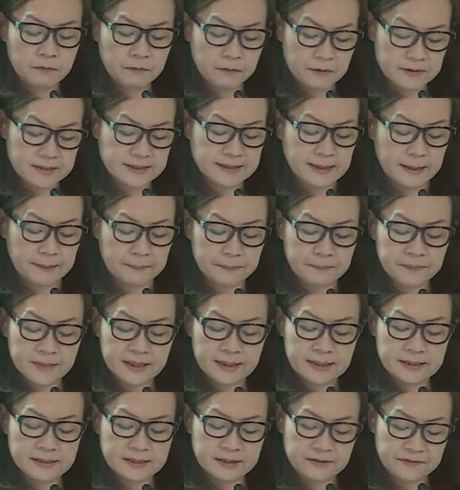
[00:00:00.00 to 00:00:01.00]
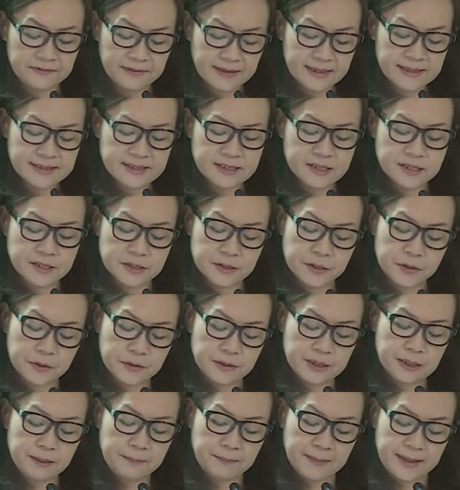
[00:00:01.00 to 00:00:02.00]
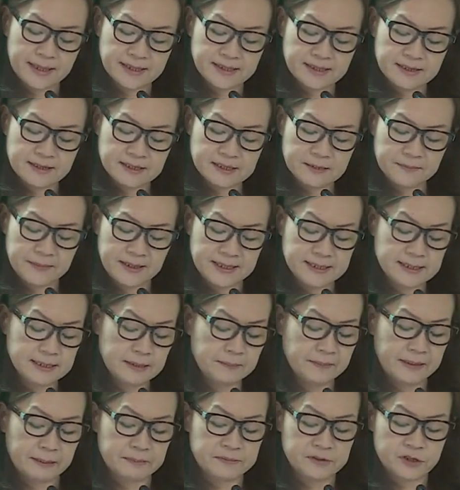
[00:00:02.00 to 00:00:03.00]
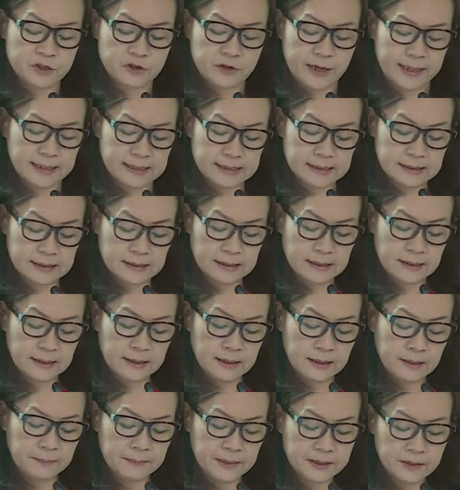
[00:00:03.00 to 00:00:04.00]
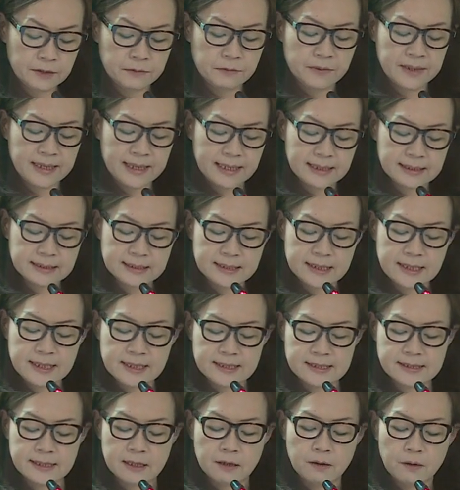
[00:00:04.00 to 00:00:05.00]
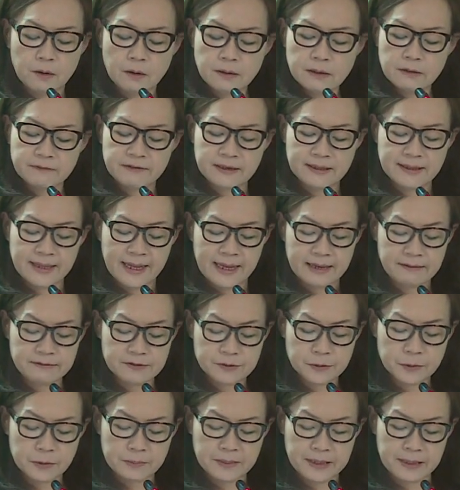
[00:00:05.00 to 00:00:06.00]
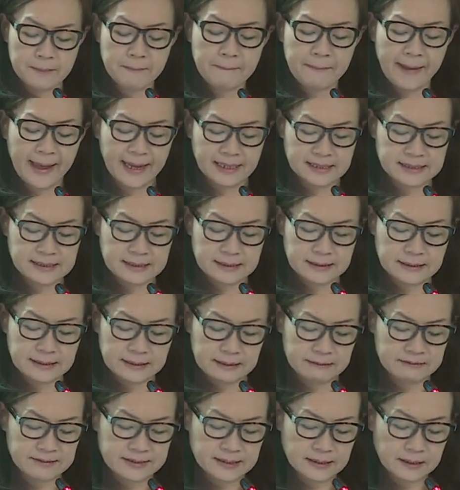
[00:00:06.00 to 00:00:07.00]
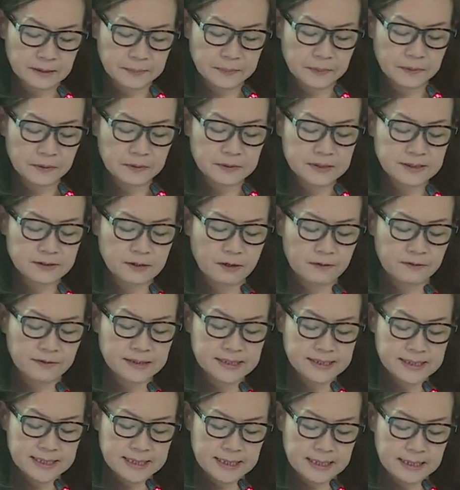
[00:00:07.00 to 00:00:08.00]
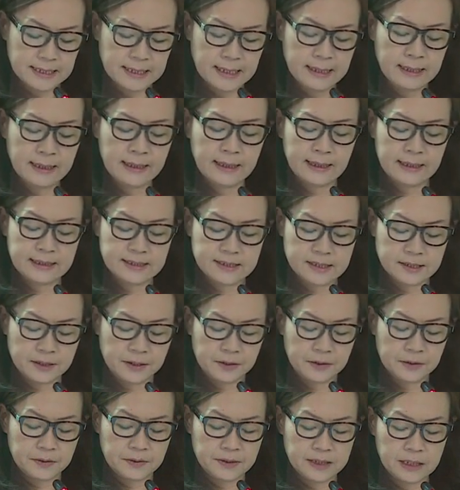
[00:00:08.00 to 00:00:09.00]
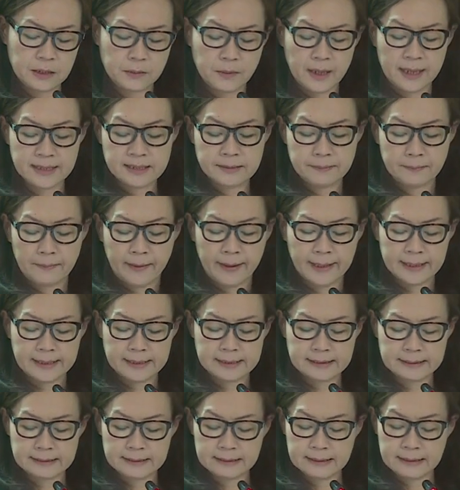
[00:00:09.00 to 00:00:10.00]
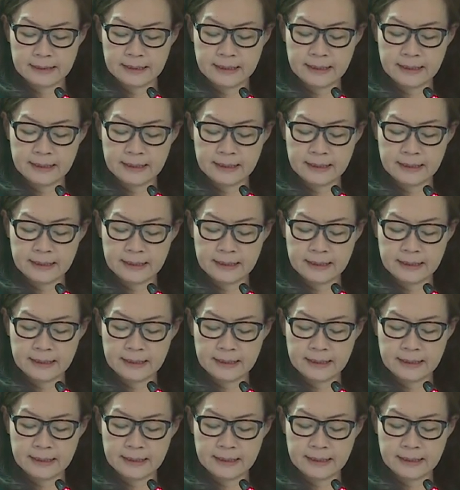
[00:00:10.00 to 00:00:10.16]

For some, defence and security matters may seem abstract, but the reality is that all of our lives would be impacted if Singapore's sovereignty and security were undermined.